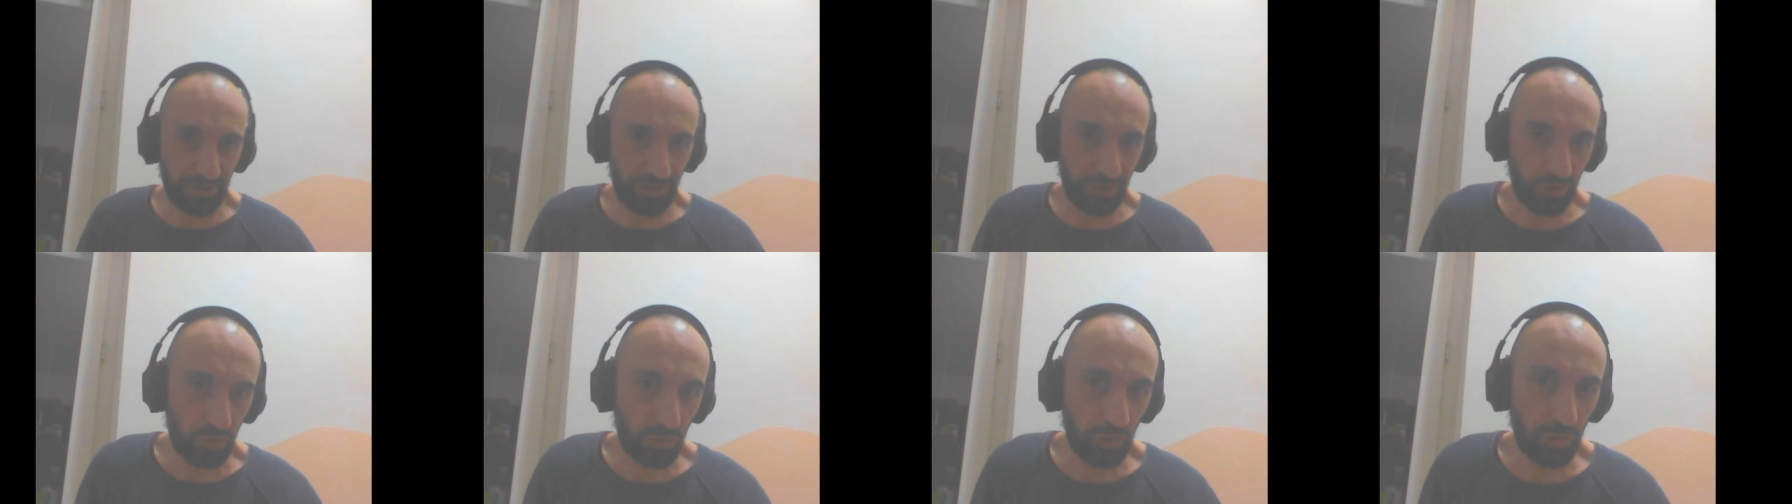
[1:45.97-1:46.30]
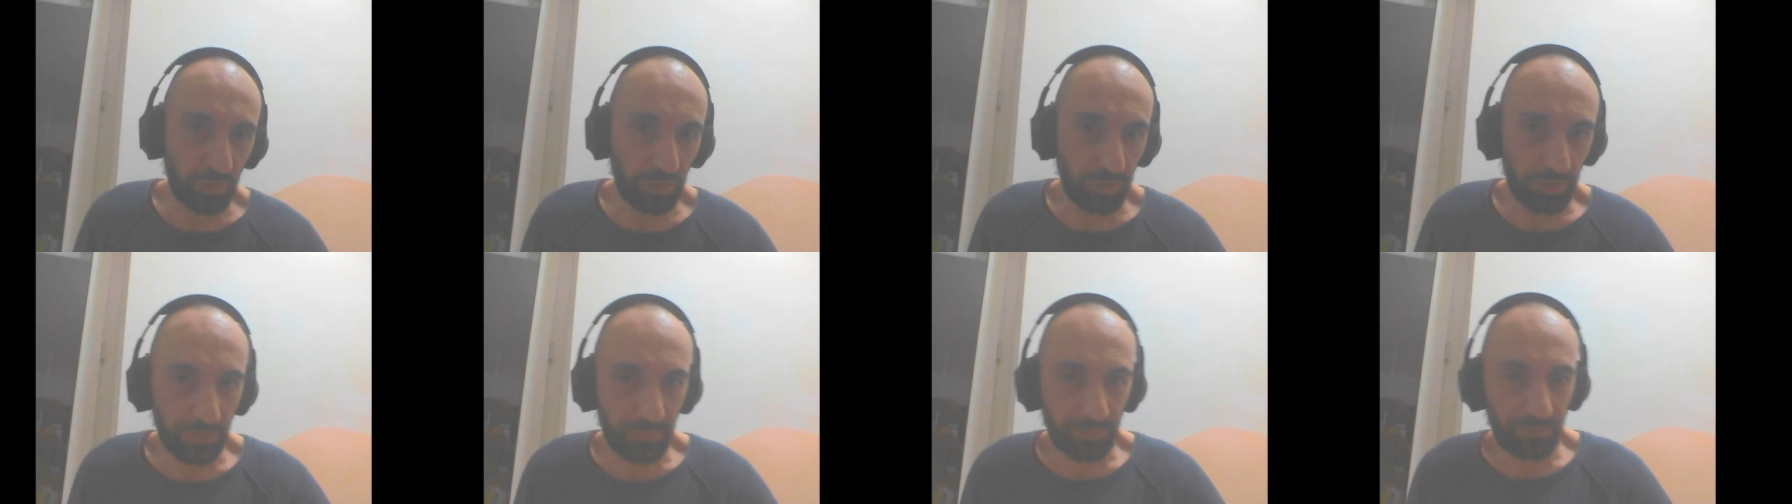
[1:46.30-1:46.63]

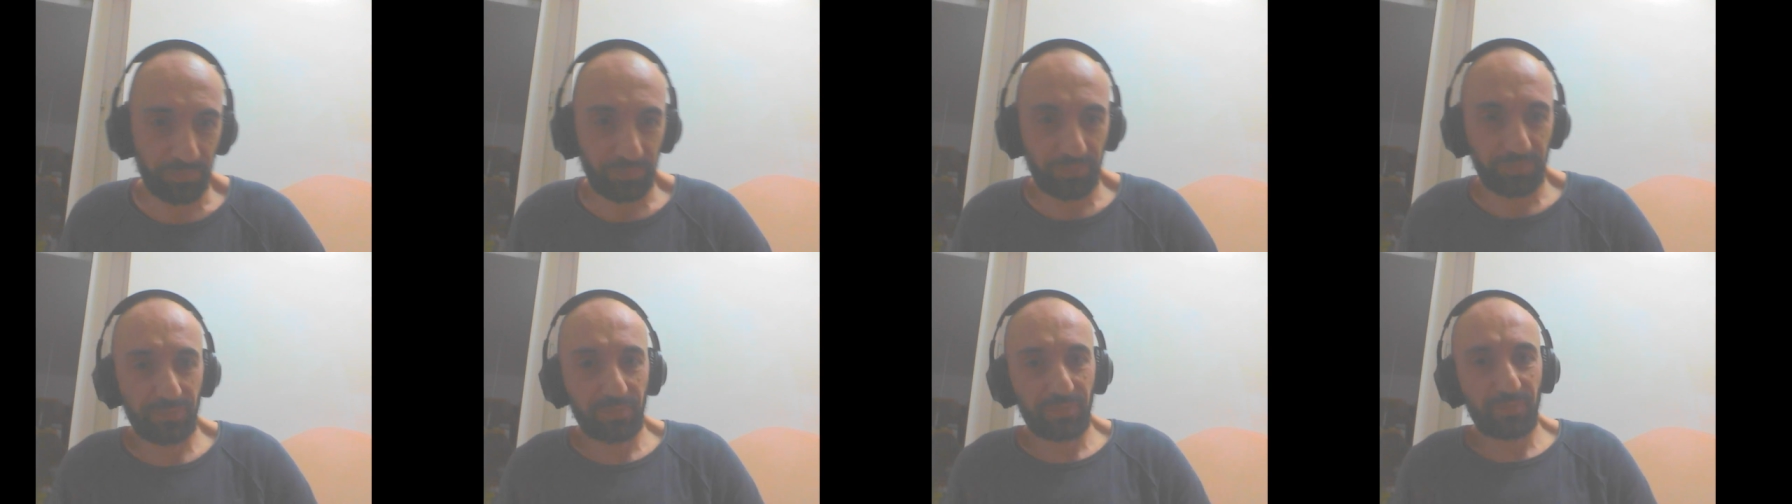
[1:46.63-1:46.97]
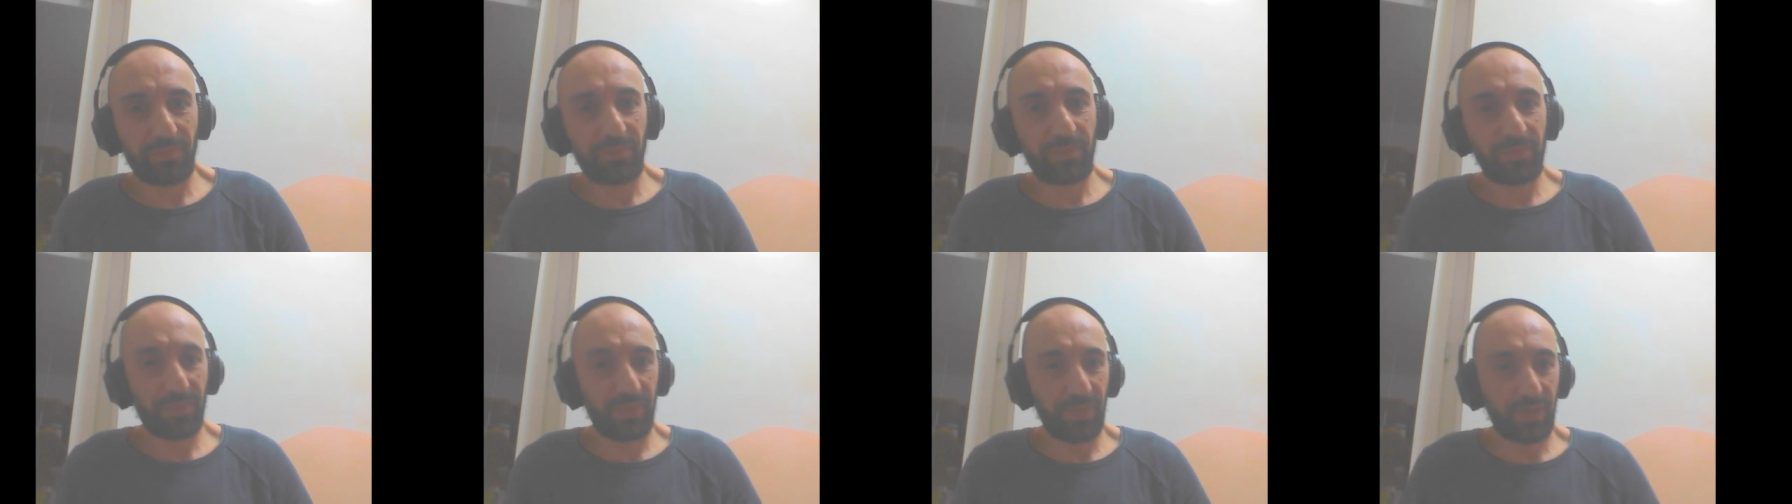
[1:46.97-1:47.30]
good
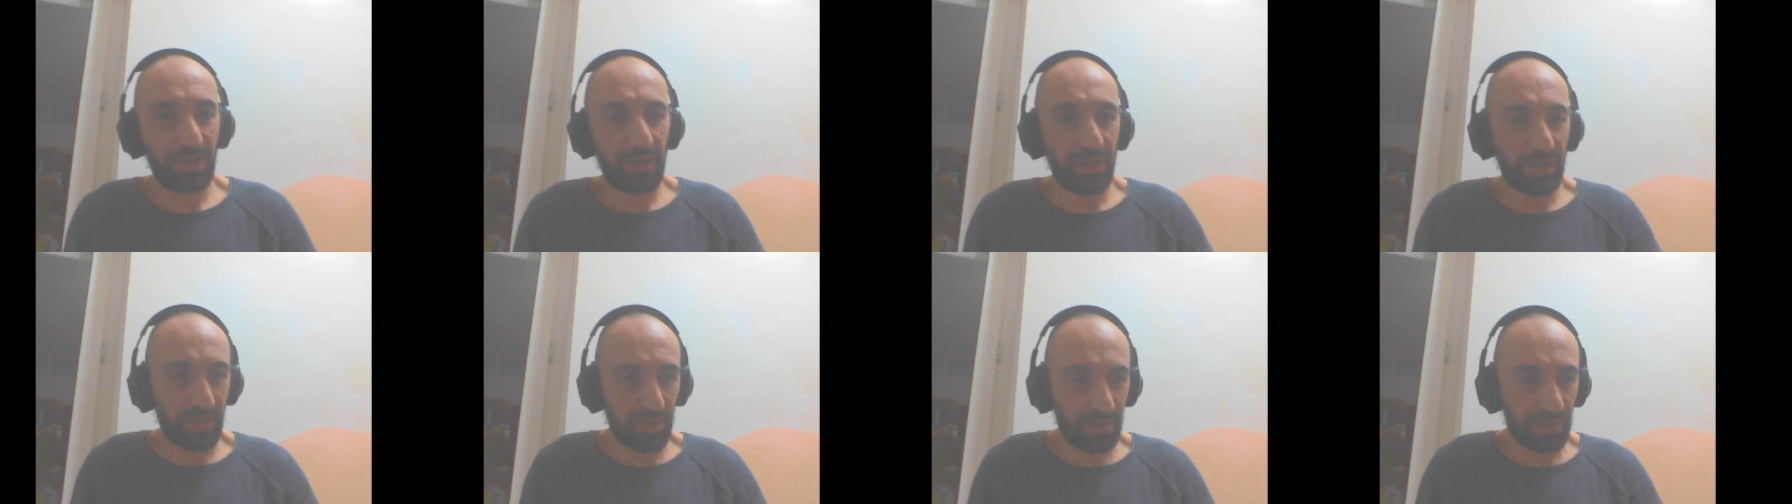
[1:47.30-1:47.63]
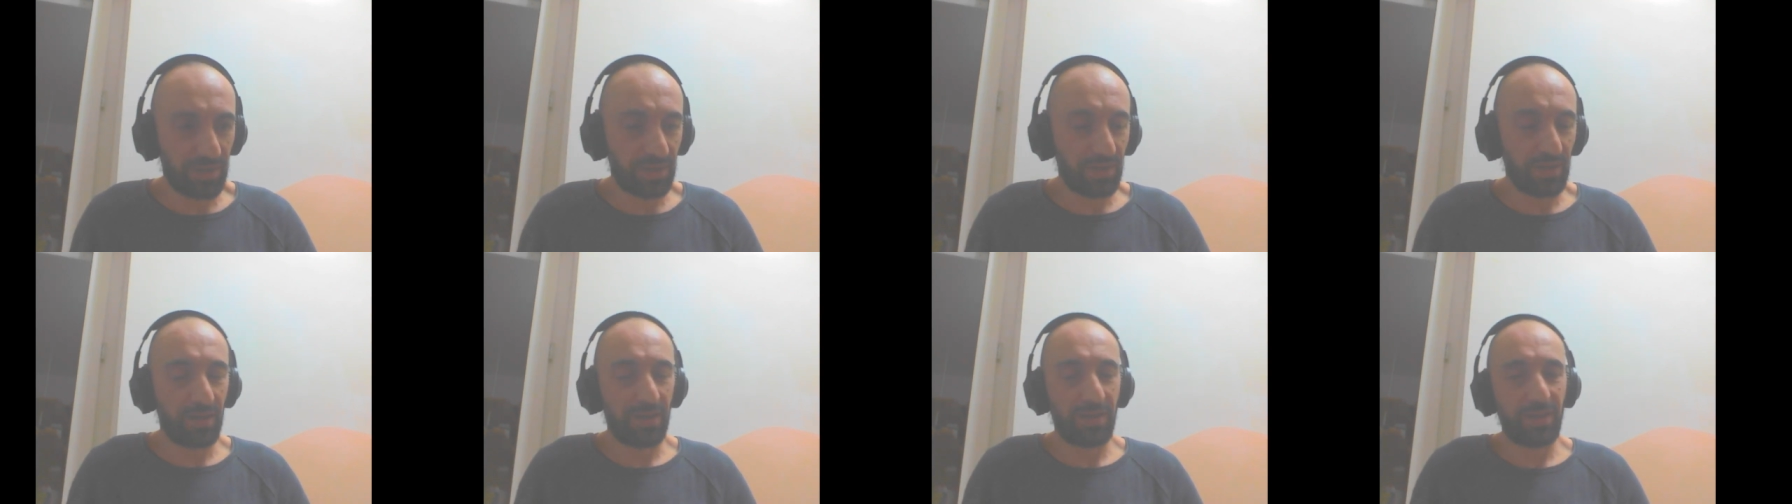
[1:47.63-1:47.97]
in uh,